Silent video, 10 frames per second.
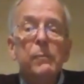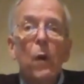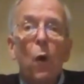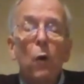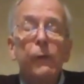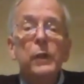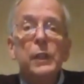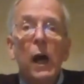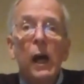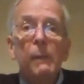over
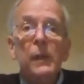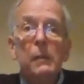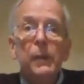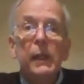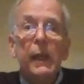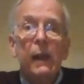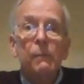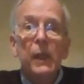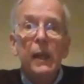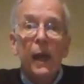time, he became
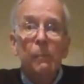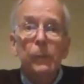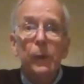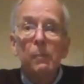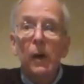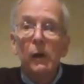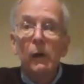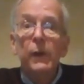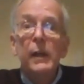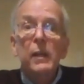the emblem
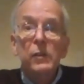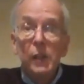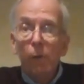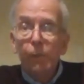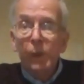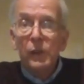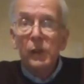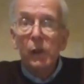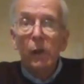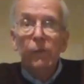of selfless
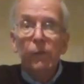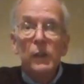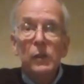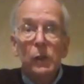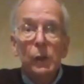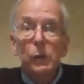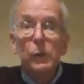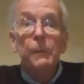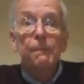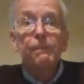service
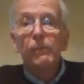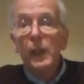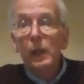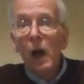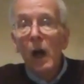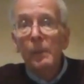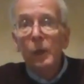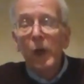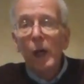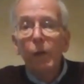to the
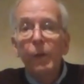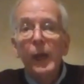Commonwealth.